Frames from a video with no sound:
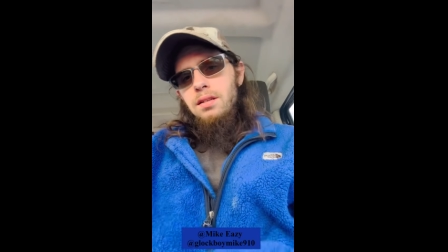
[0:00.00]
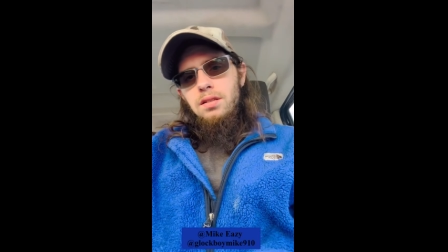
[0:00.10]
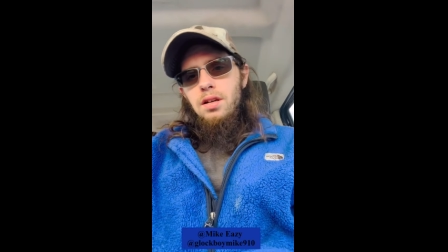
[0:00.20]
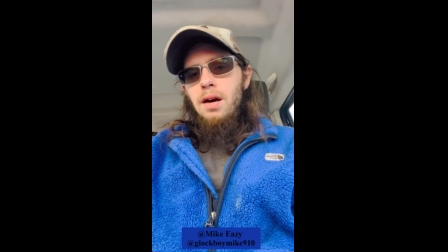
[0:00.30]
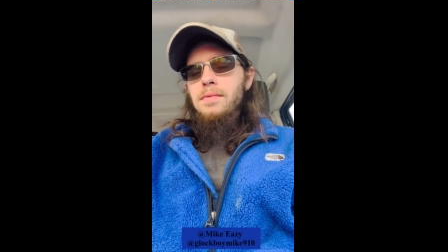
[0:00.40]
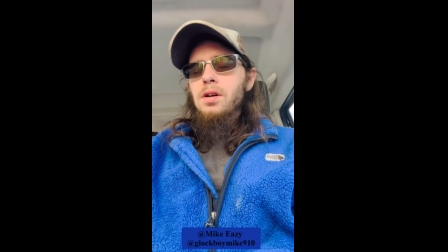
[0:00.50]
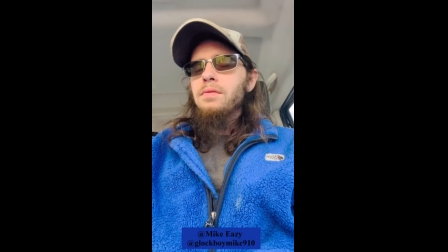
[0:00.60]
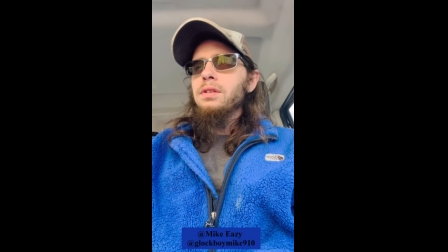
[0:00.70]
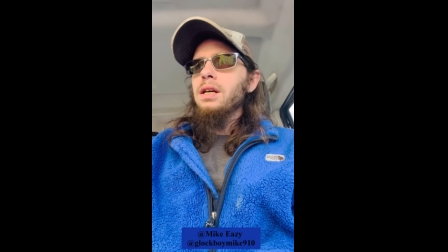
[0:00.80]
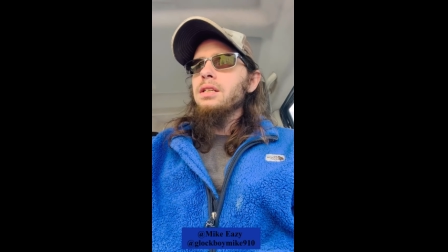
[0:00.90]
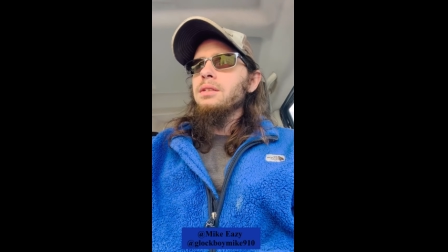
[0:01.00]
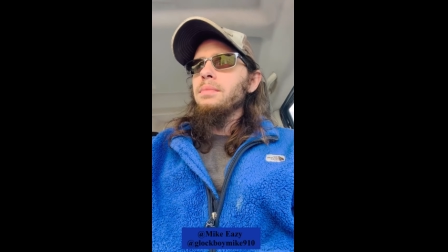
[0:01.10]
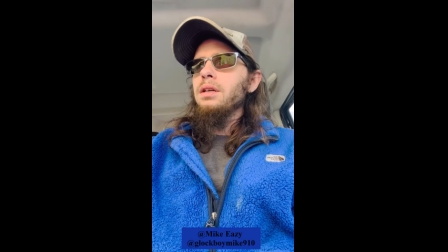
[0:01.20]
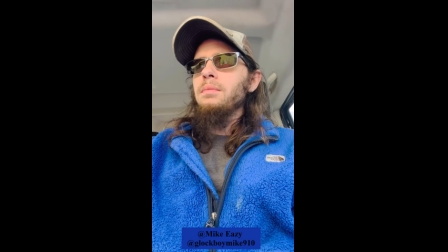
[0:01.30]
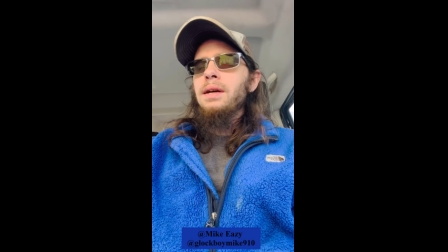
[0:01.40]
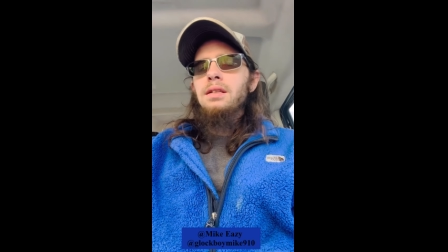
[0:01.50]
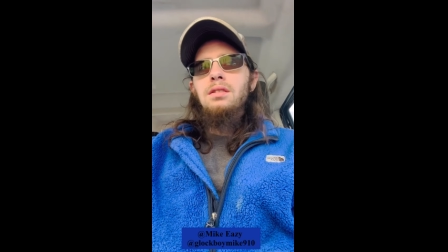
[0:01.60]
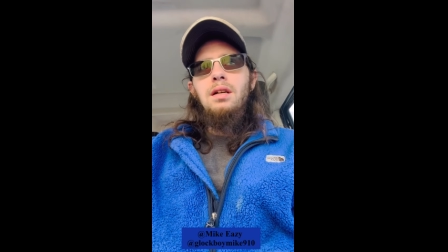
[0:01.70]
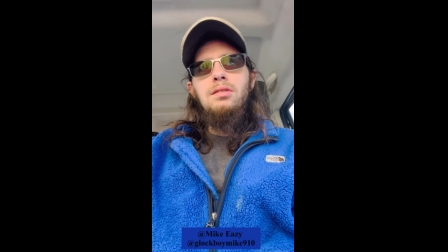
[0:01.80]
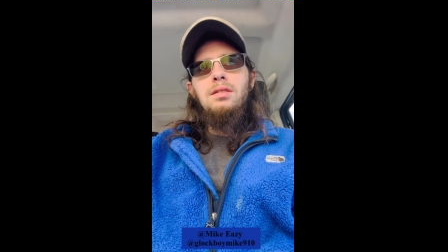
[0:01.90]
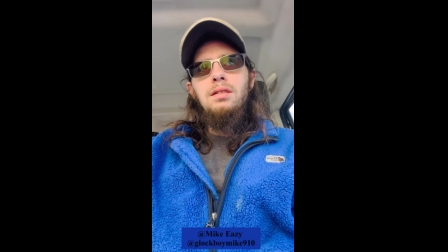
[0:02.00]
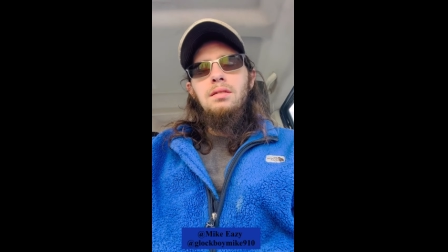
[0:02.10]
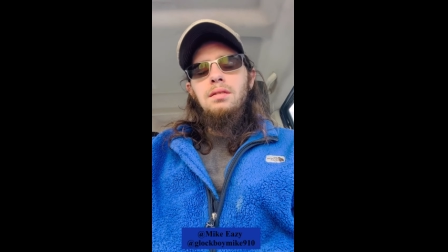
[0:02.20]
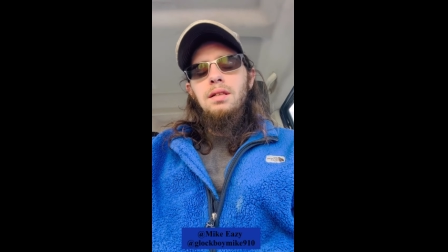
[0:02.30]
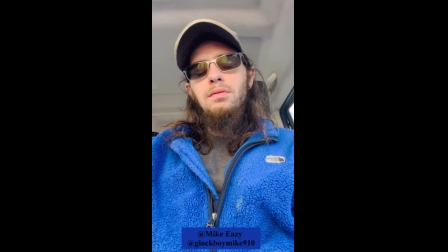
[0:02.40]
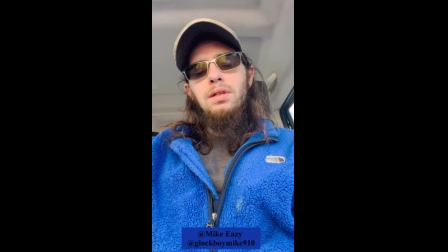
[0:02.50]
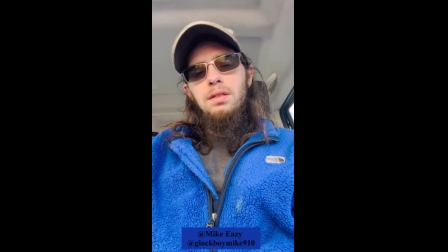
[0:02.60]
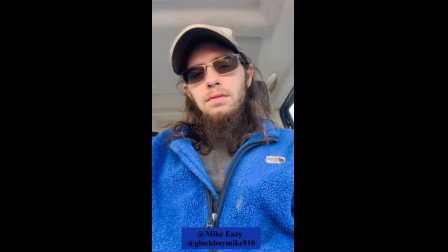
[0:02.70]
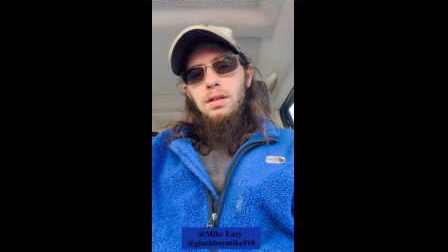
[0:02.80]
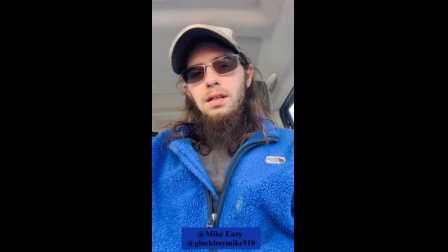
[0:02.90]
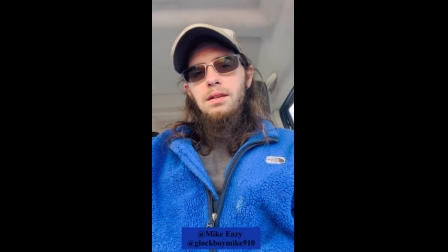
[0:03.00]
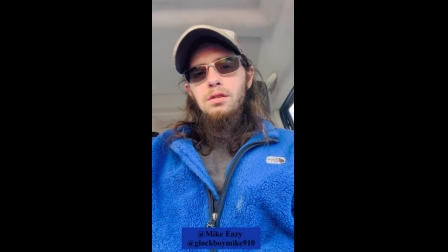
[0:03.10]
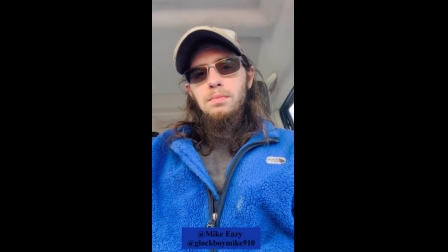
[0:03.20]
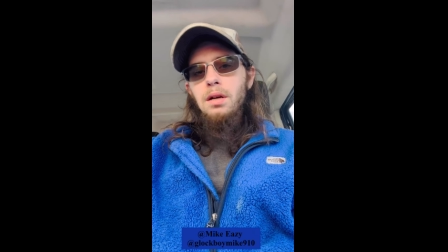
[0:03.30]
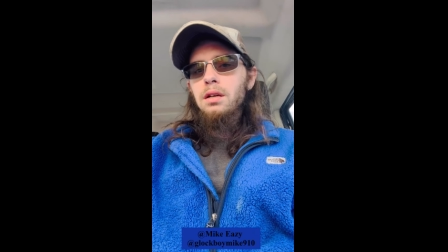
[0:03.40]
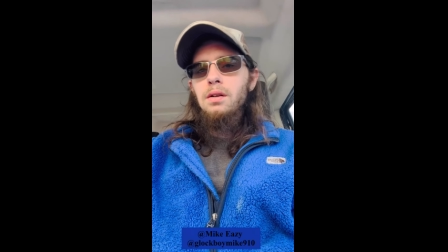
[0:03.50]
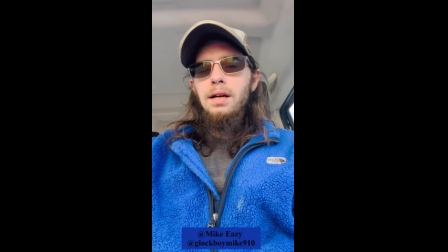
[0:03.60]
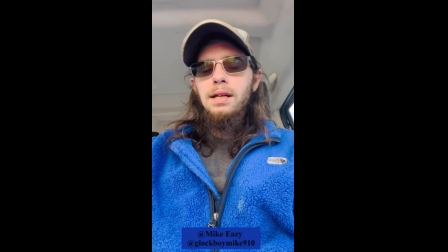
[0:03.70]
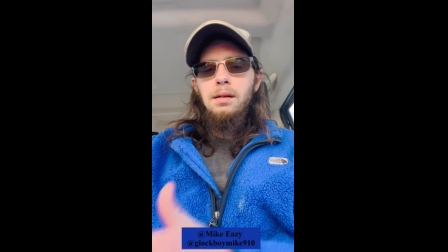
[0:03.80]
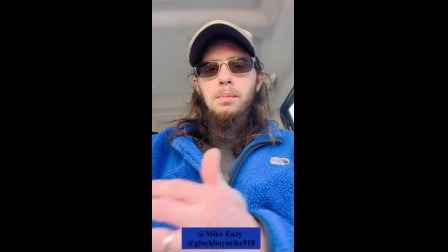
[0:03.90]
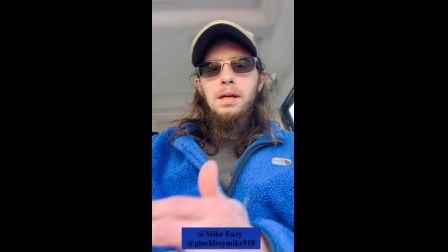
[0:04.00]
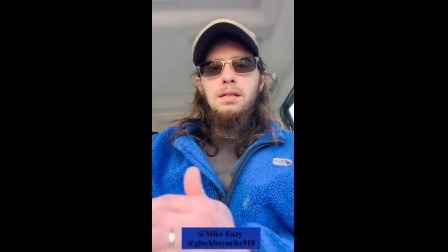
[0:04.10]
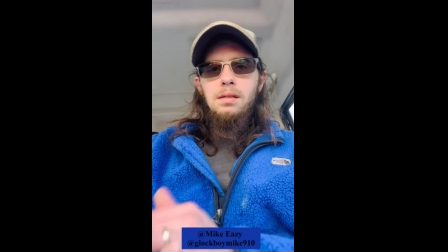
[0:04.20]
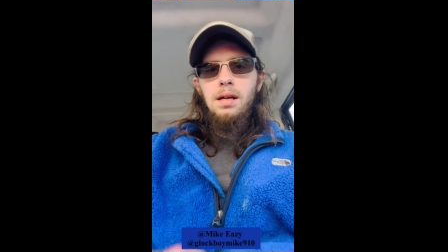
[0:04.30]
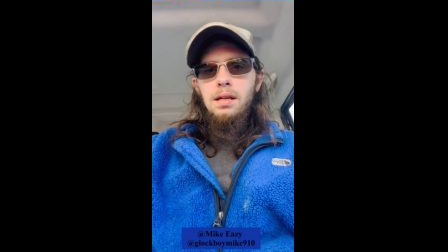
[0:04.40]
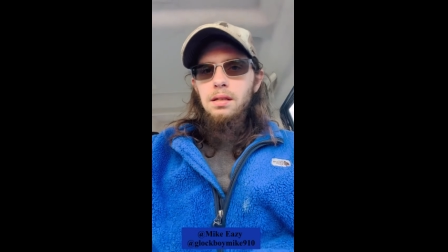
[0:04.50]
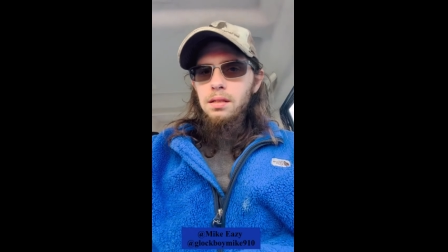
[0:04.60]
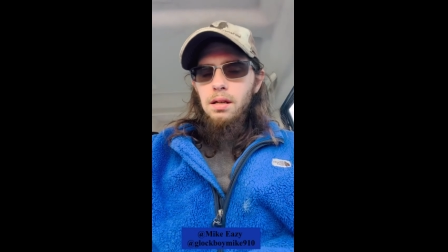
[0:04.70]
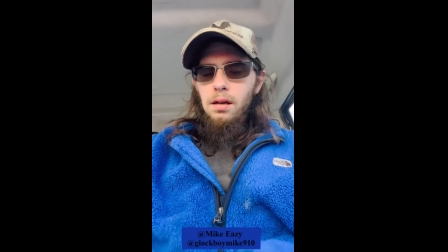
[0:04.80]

subscribe, notification bell, man, so y'all stay updated with these videos, man. You know, I get the best takes.